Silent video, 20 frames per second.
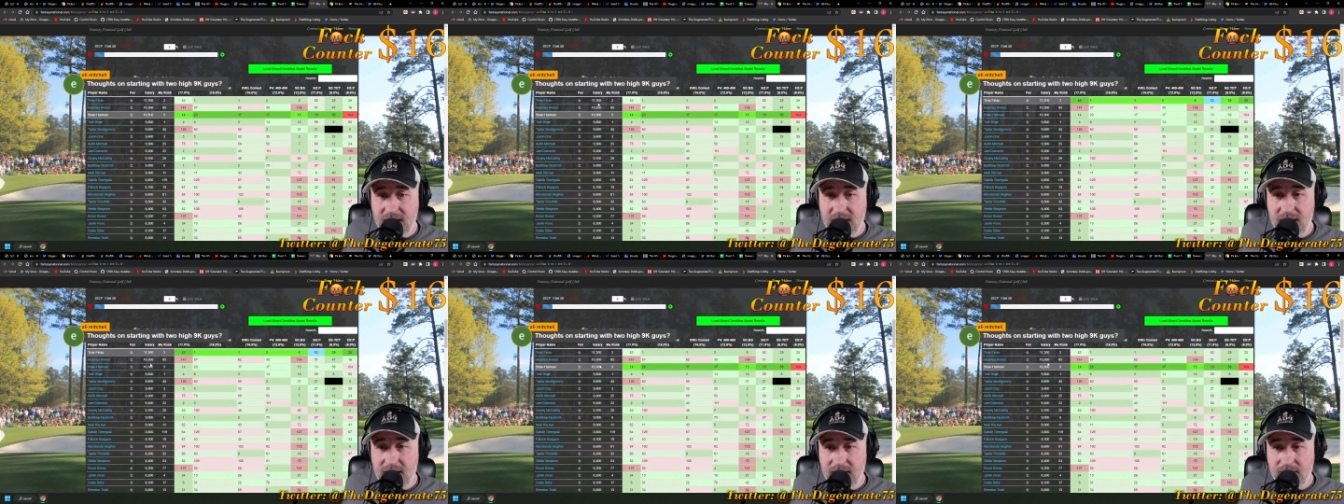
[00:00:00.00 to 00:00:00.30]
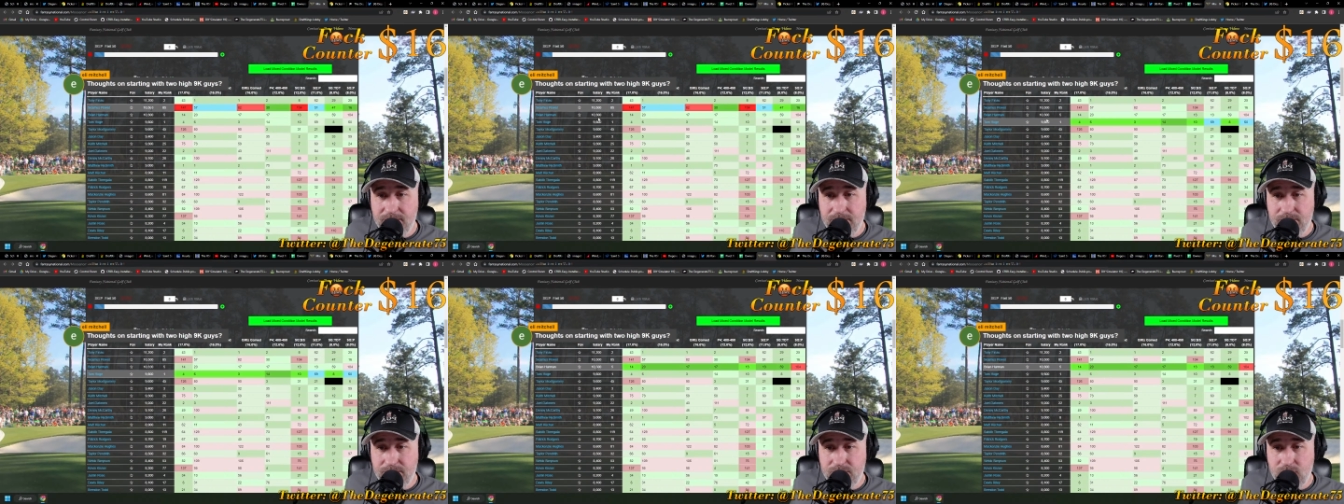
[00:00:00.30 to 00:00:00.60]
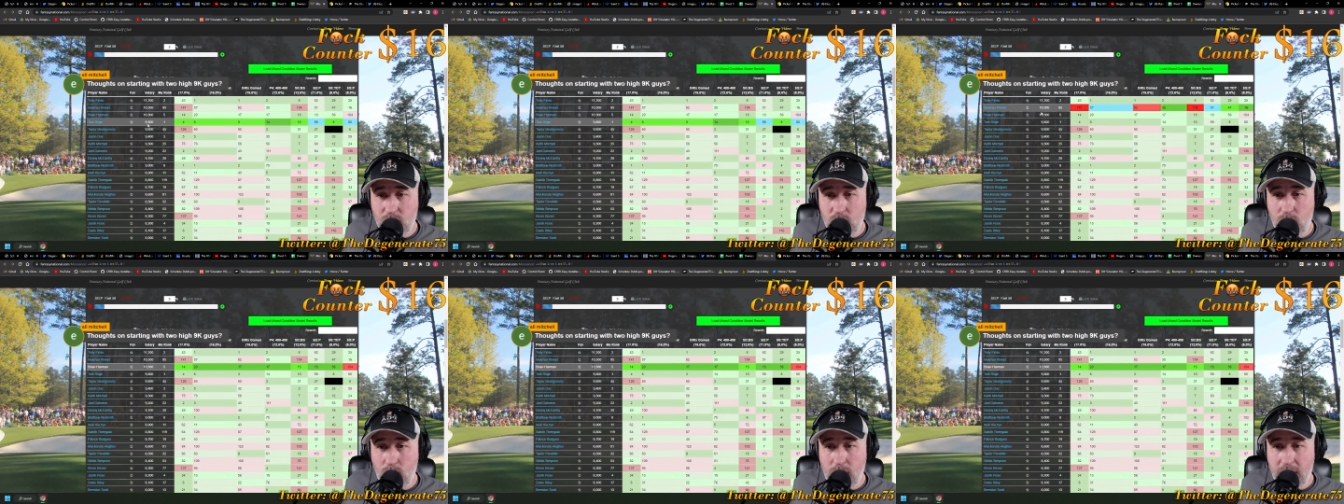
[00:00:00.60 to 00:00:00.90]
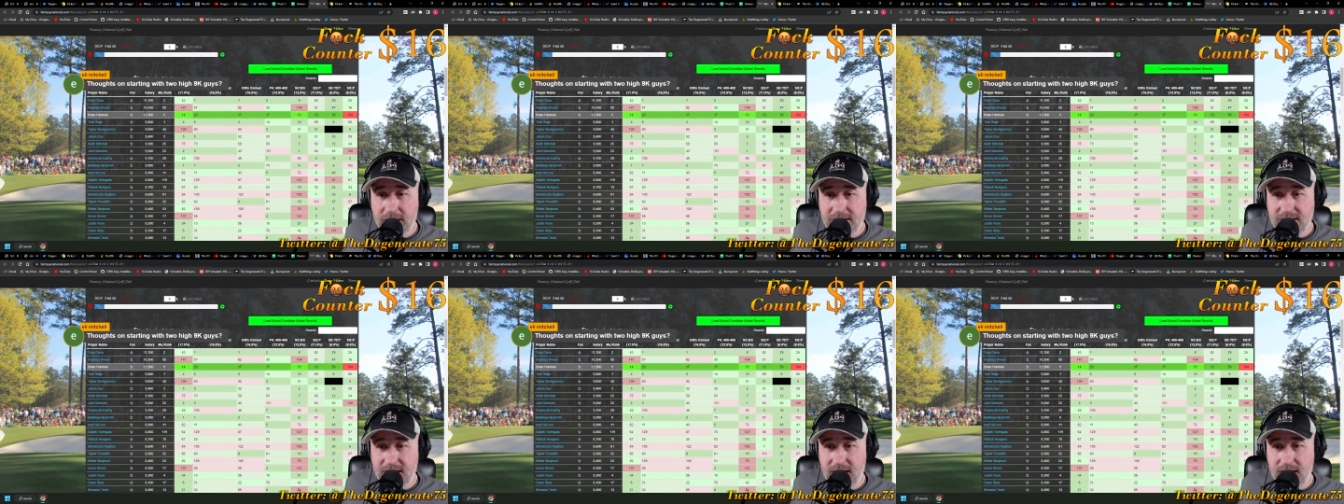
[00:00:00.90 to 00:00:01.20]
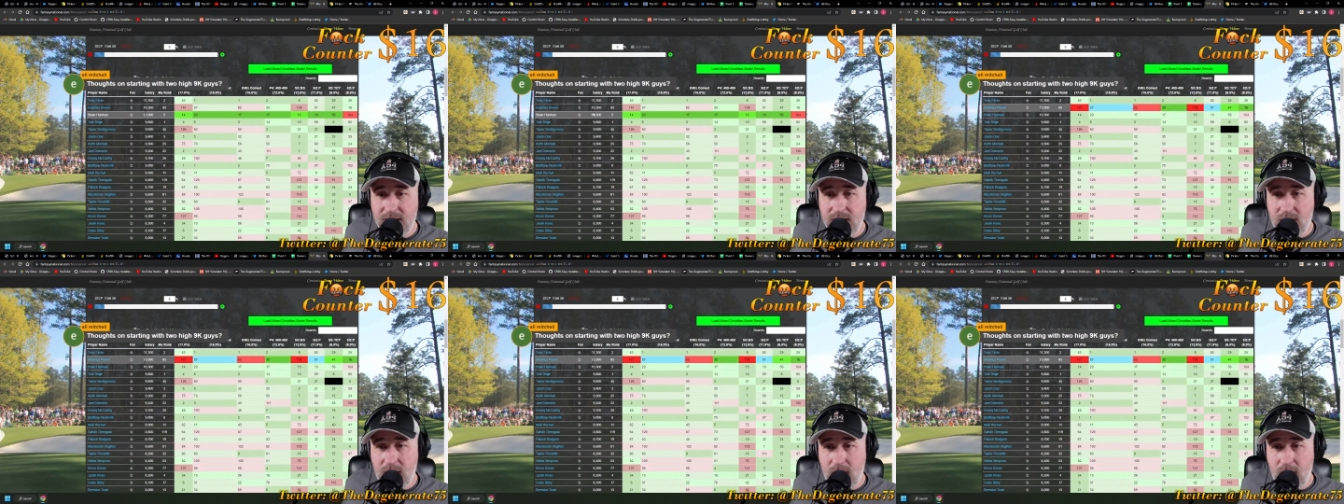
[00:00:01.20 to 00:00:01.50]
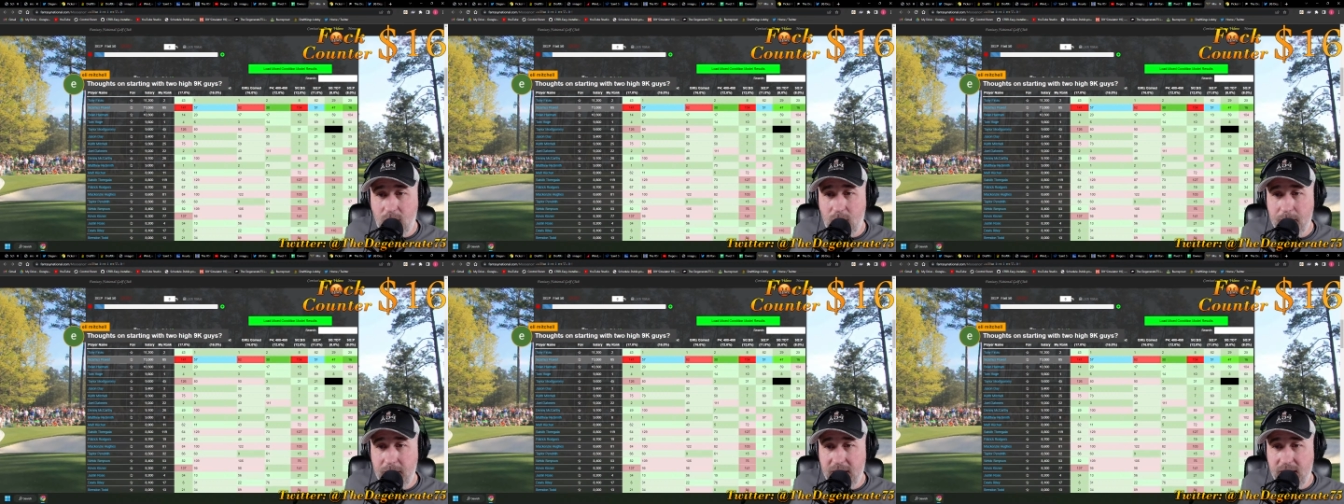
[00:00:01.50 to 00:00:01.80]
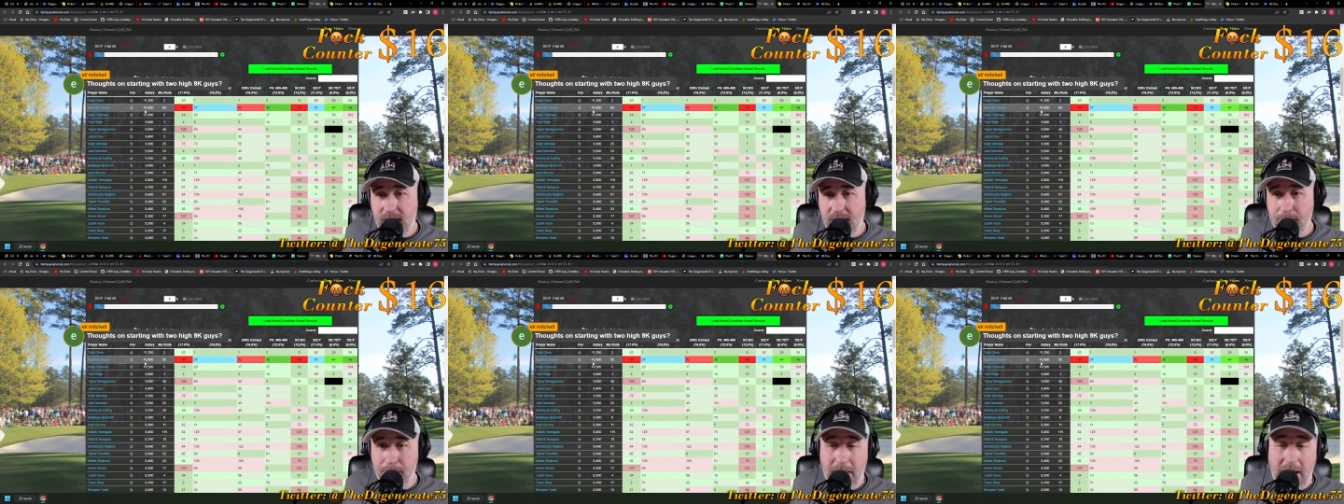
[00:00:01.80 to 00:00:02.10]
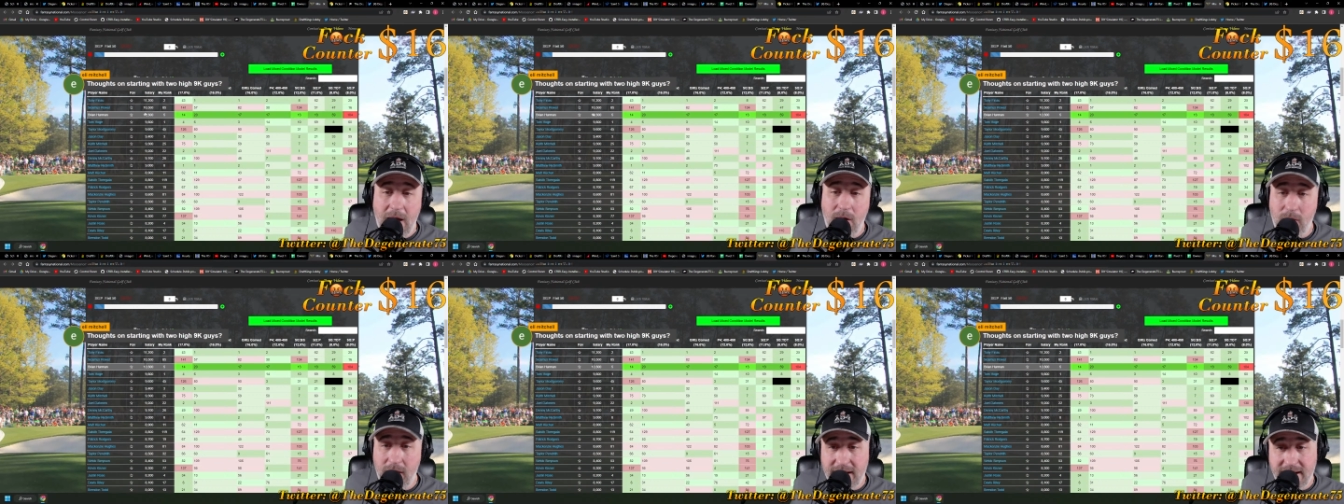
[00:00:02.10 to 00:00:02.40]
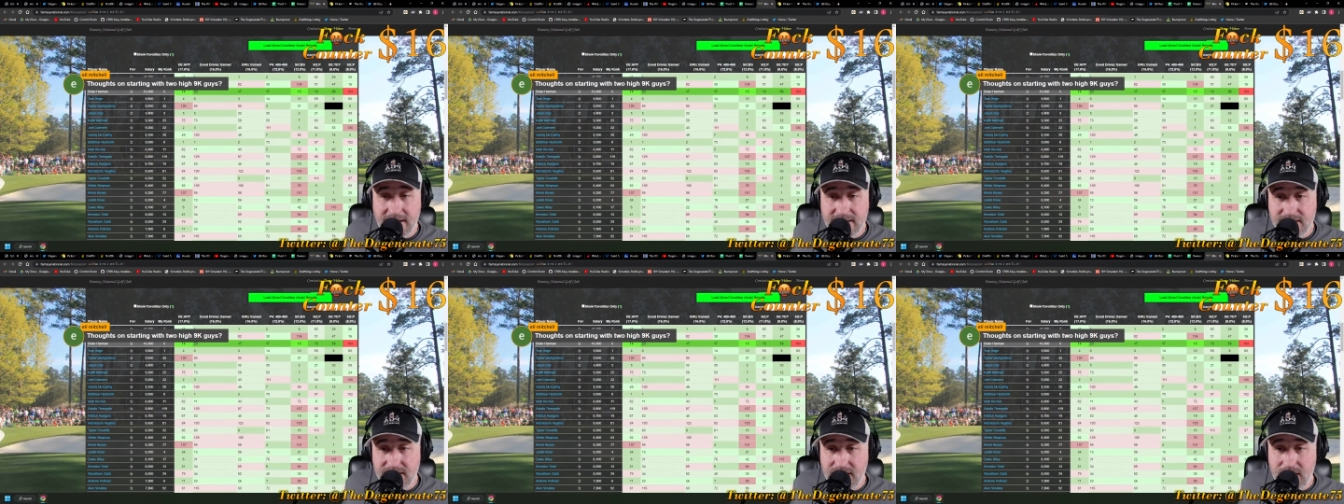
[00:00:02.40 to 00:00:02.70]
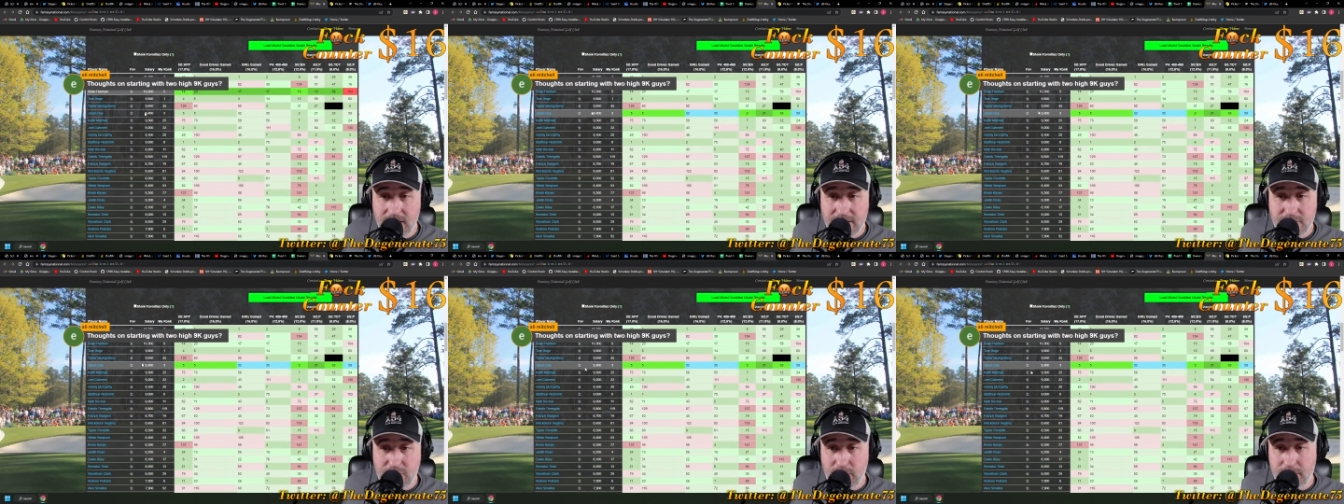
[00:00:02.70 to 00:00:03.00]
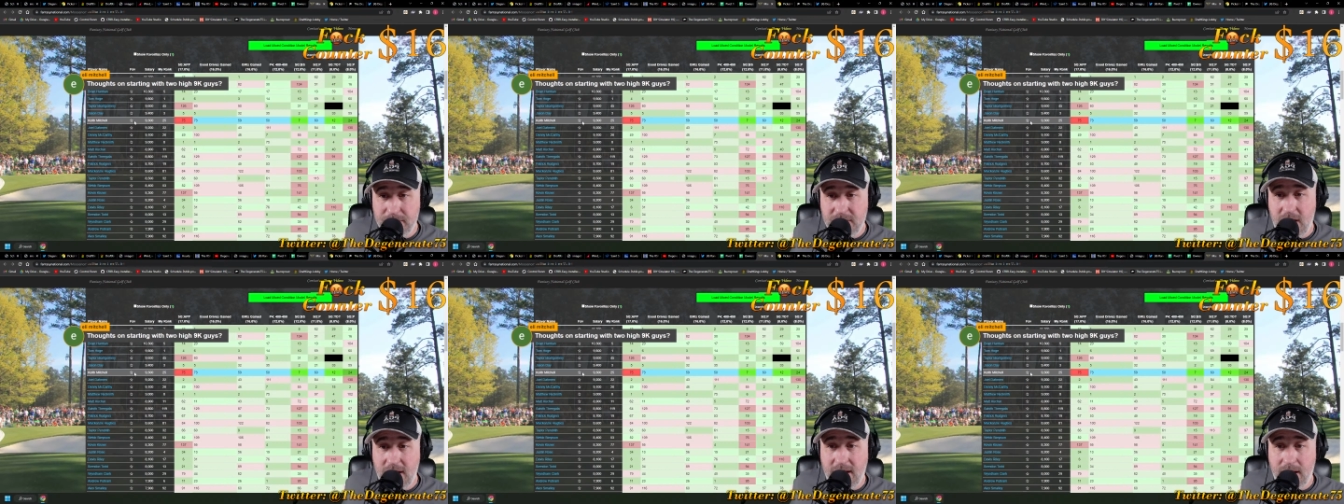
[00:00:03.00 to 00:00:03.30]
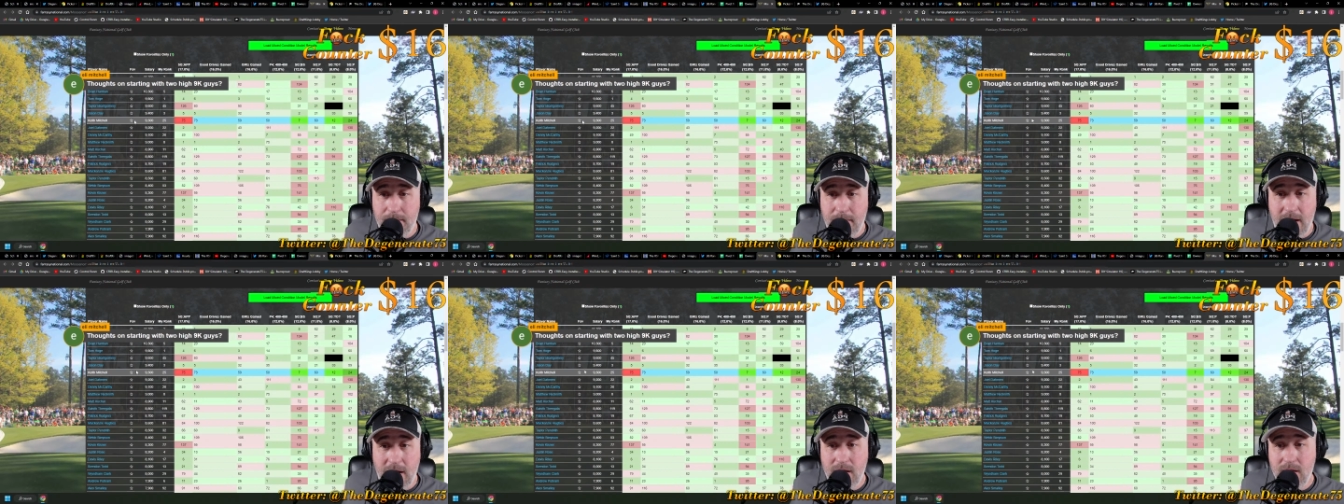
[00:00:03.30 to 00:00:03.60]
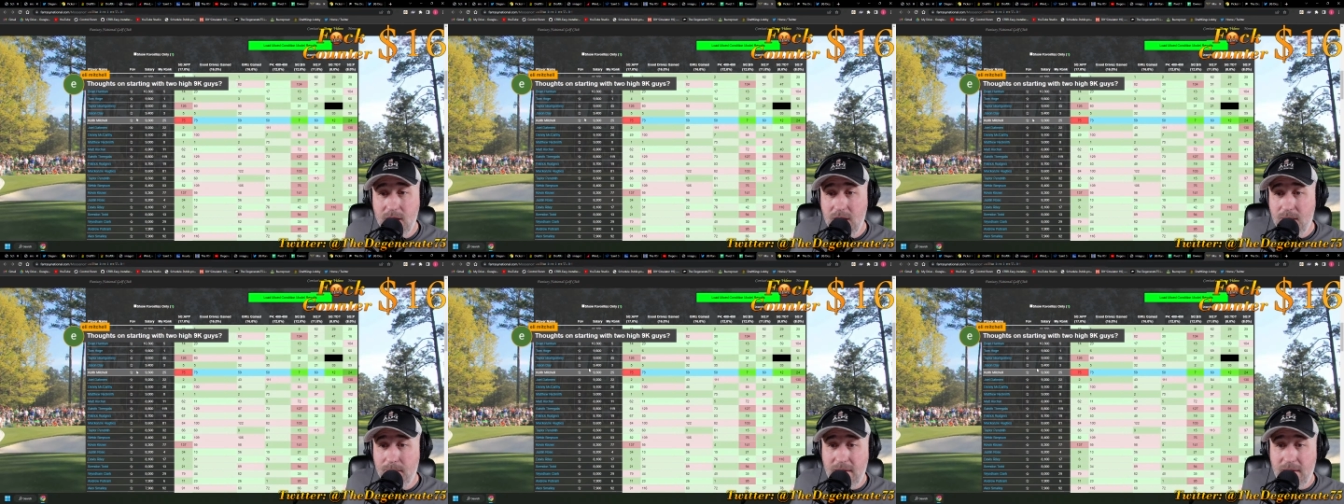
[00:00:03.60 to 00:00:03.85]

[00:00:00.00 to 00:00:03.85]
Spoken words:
Harmon and Power, I guess, are the only two I'm talking about.